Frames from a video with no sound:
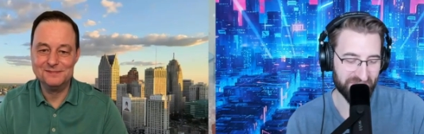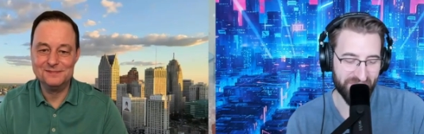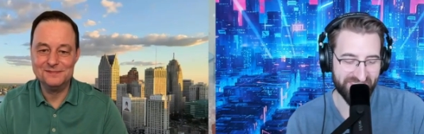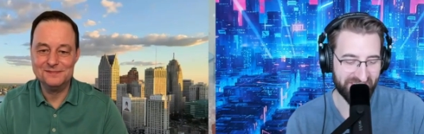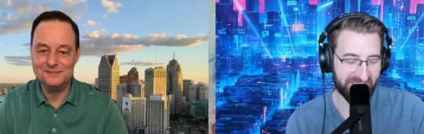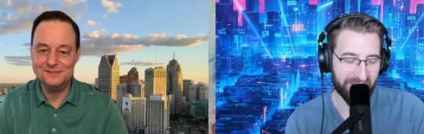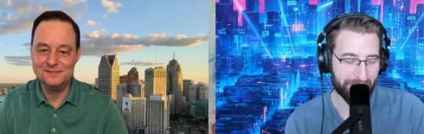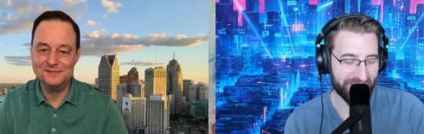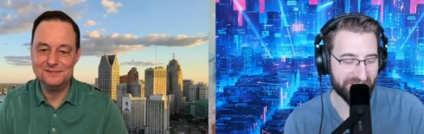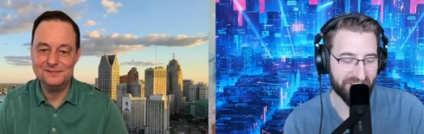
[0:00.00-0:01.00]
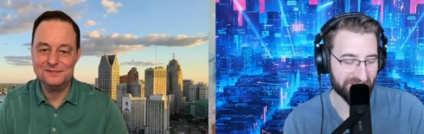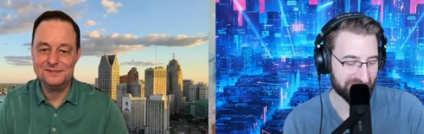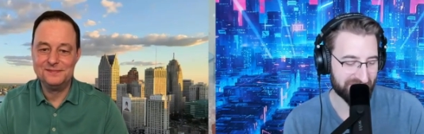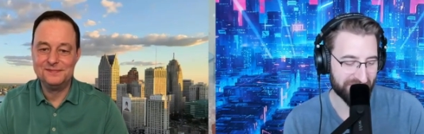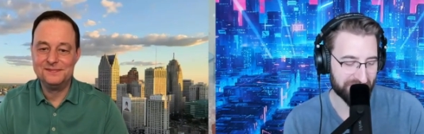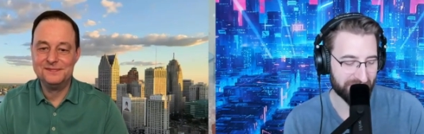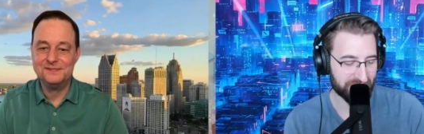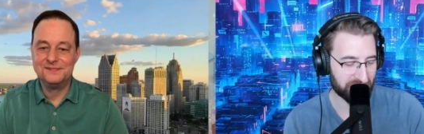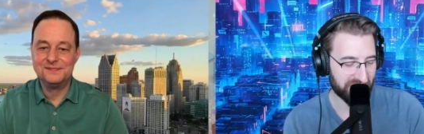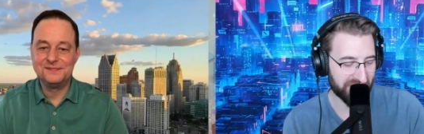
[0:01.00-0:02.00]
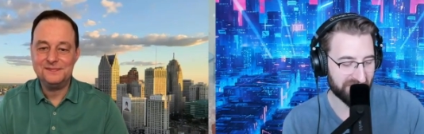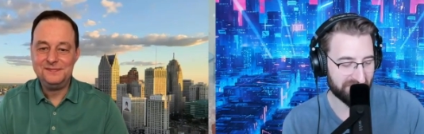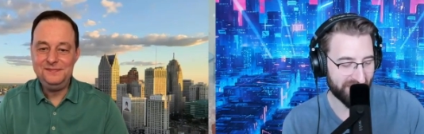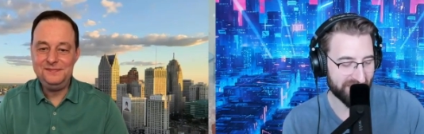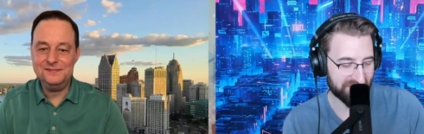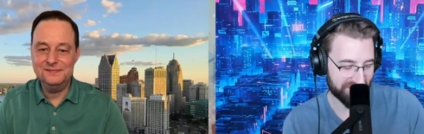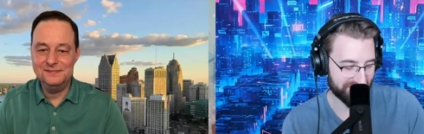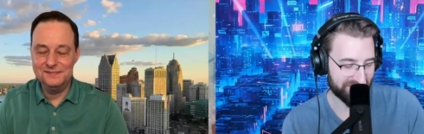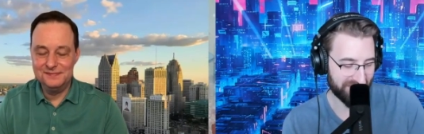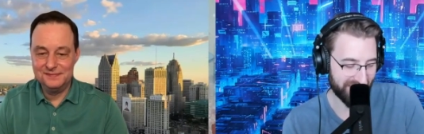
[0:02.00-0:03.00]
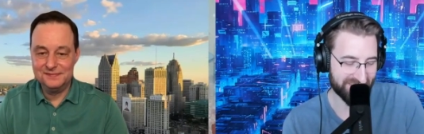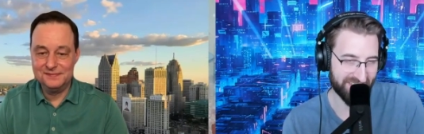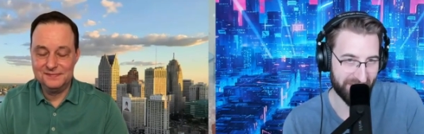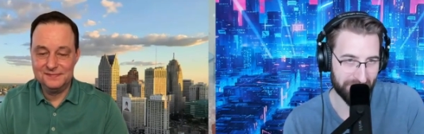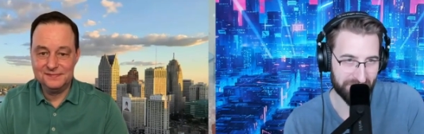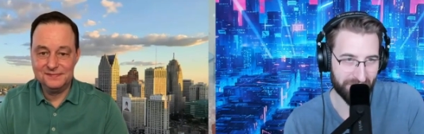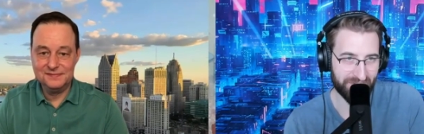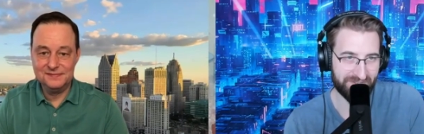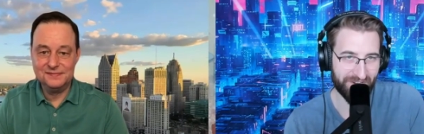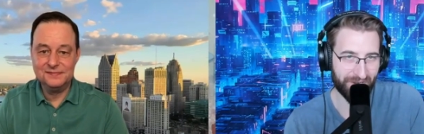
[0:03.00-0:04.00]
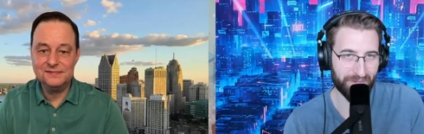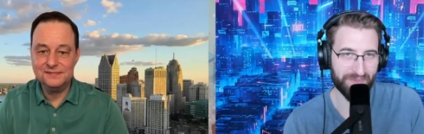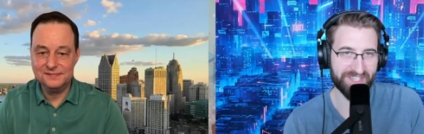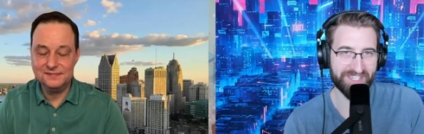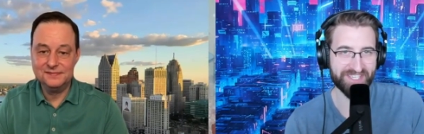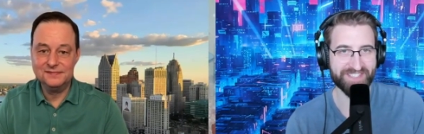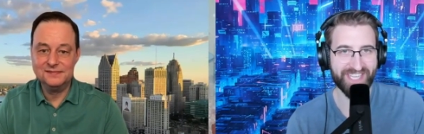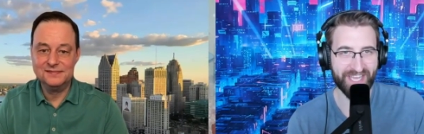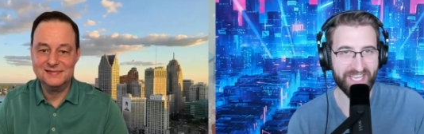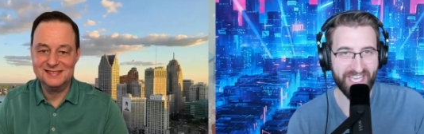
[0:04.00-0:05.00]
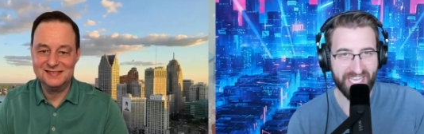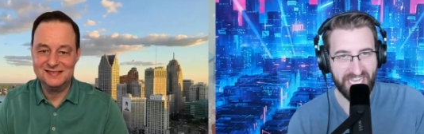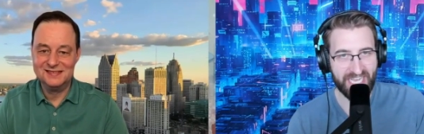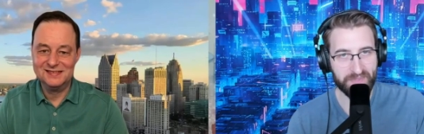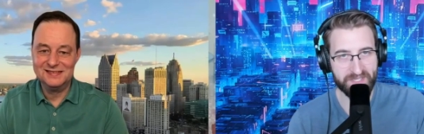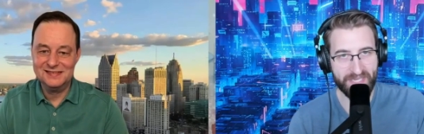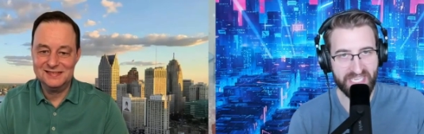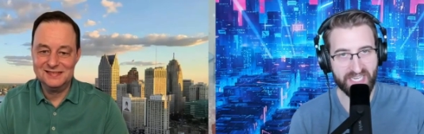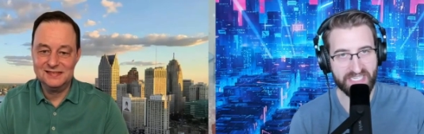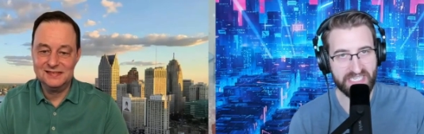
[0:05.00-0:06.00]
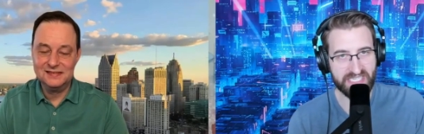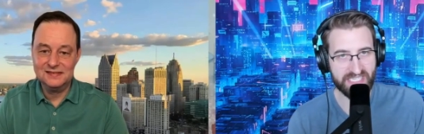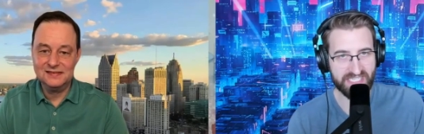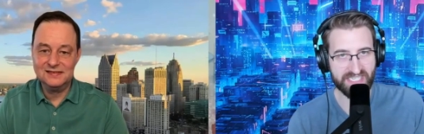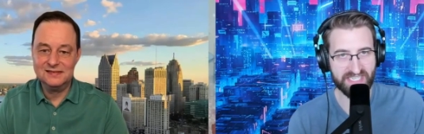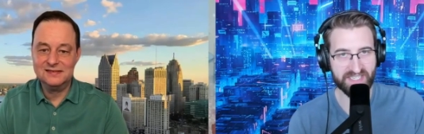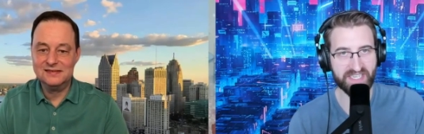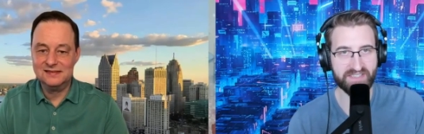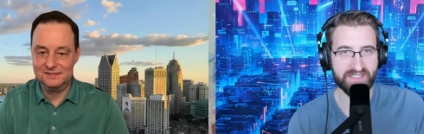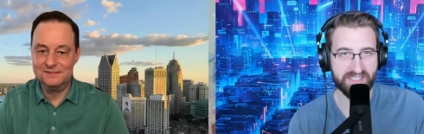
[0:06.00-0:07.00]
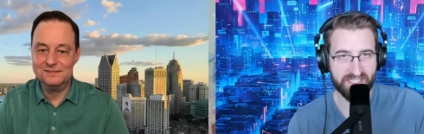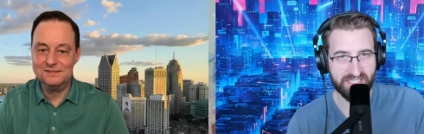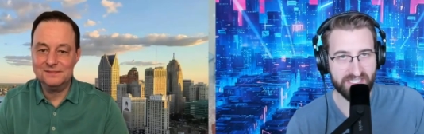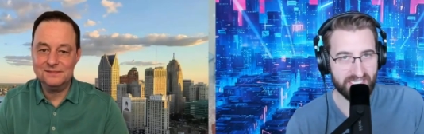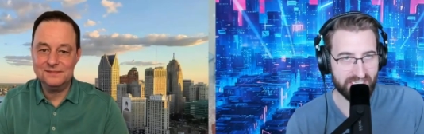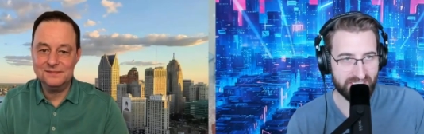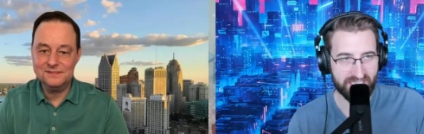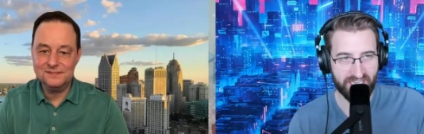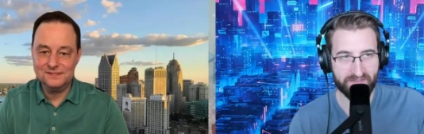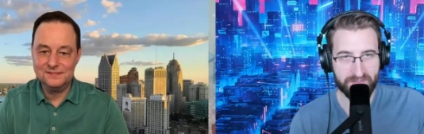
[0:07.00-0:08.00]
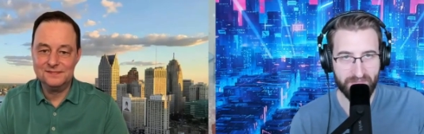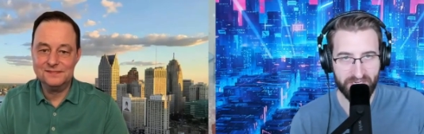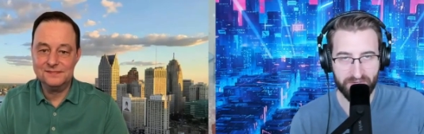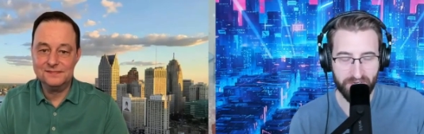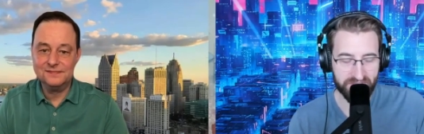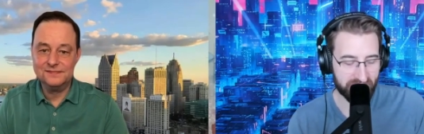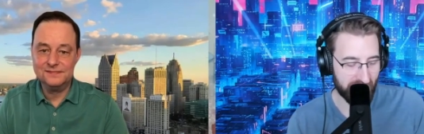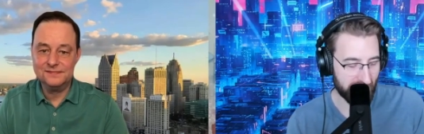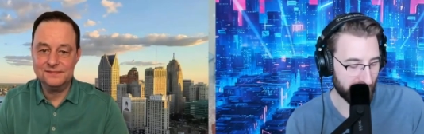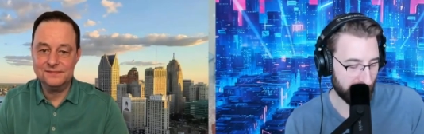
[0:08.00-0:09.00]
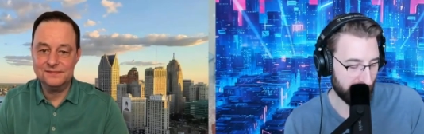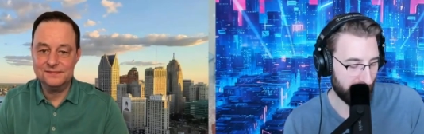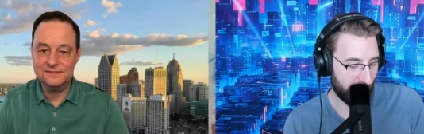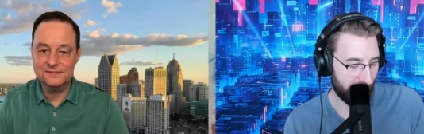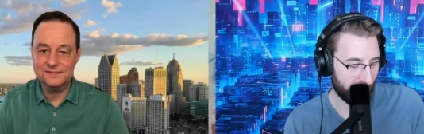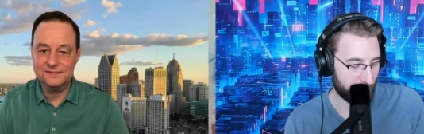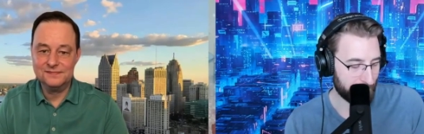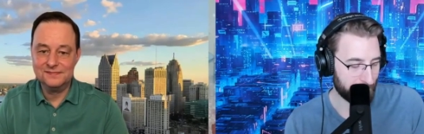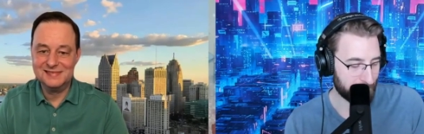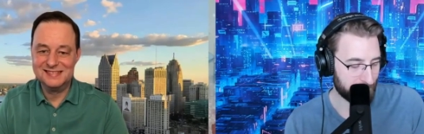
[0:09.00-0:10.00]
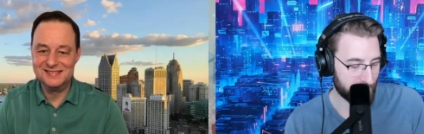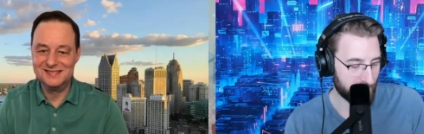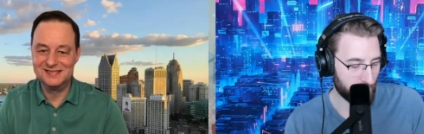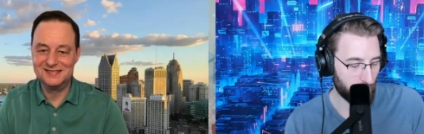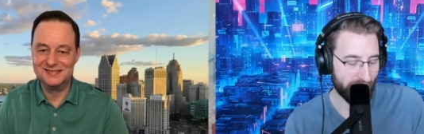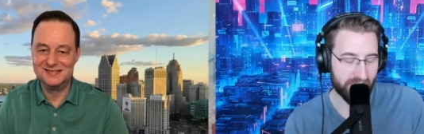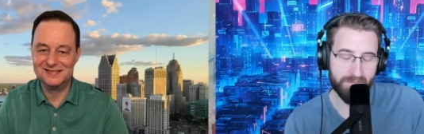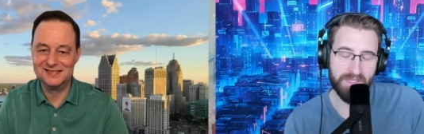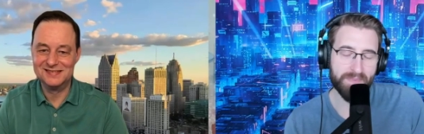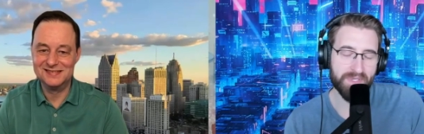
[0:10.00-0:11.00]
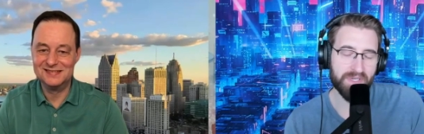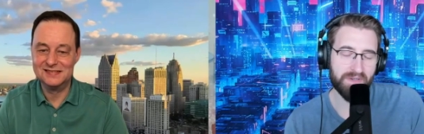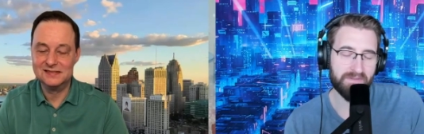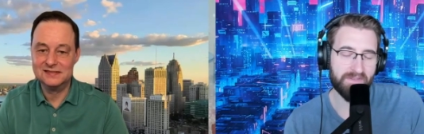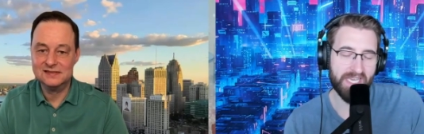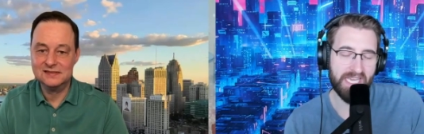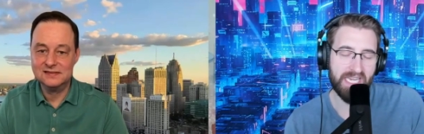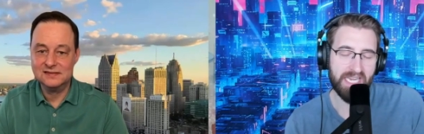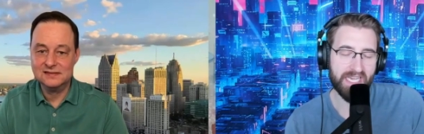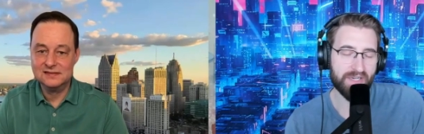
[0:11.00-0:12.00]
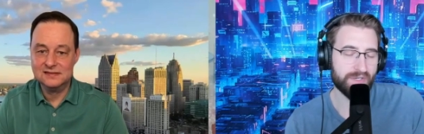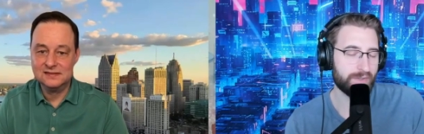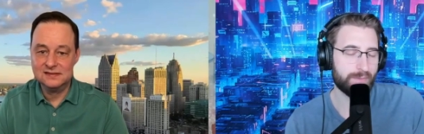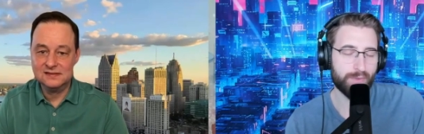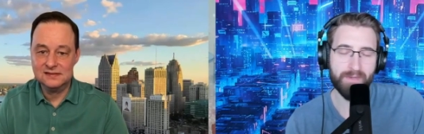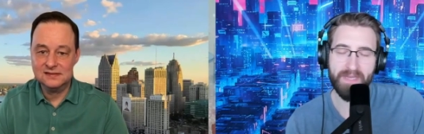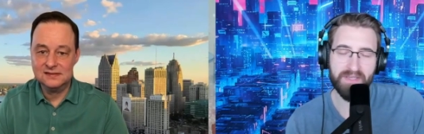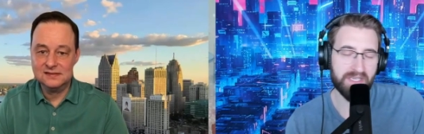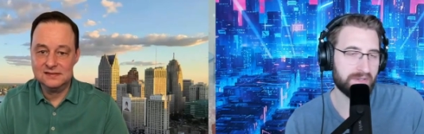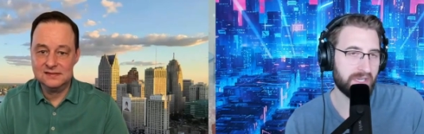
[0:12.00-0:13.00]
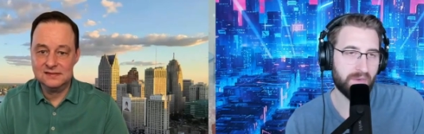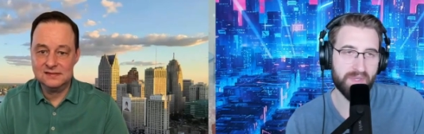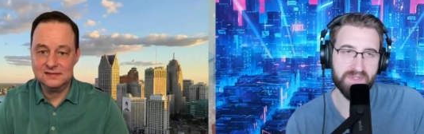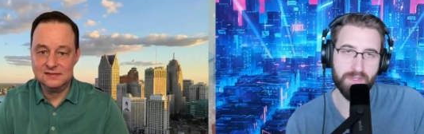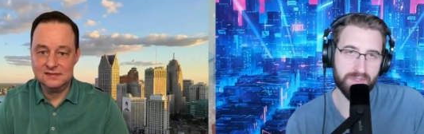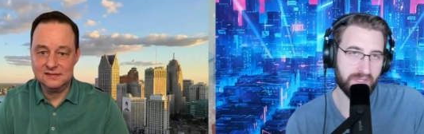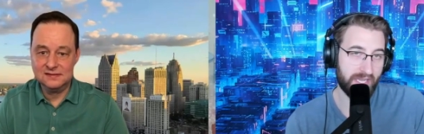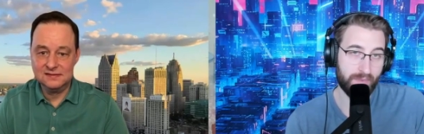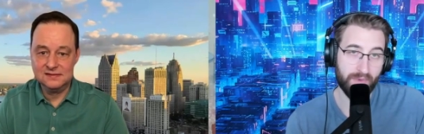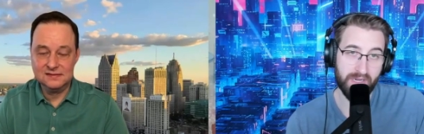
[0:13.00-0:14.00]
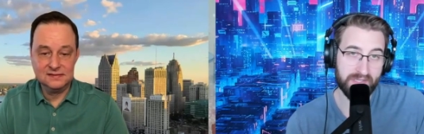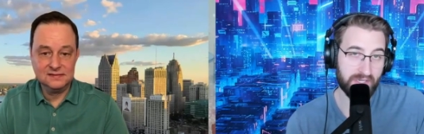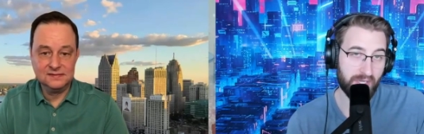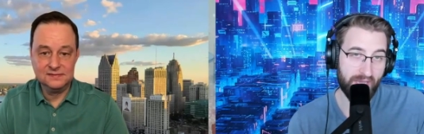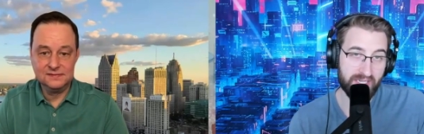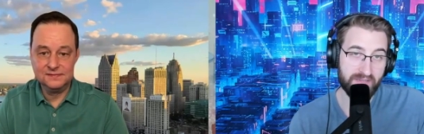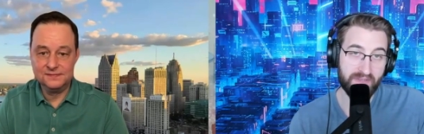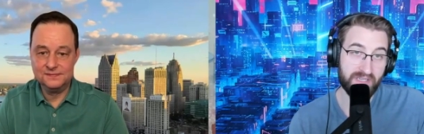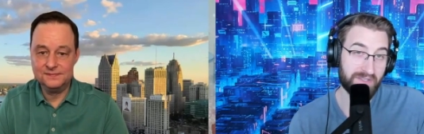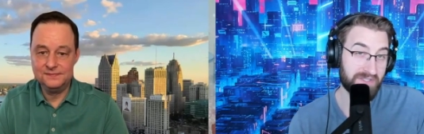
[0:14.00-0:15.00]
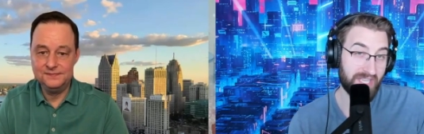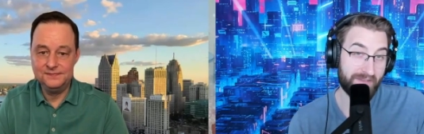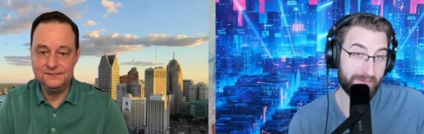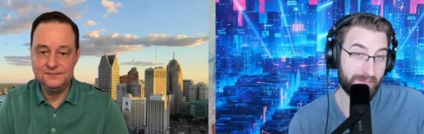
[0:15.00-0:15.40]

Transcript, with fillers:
Speaker 1: the way that I think about it. No, Sascha, that was really good advice. Things that I wish I would have heard when you know I I was a bit younger and you know didn't have as many crow's feet. Um, where can people go to find out more about you? You know, what social networks are you active on? Do you still have a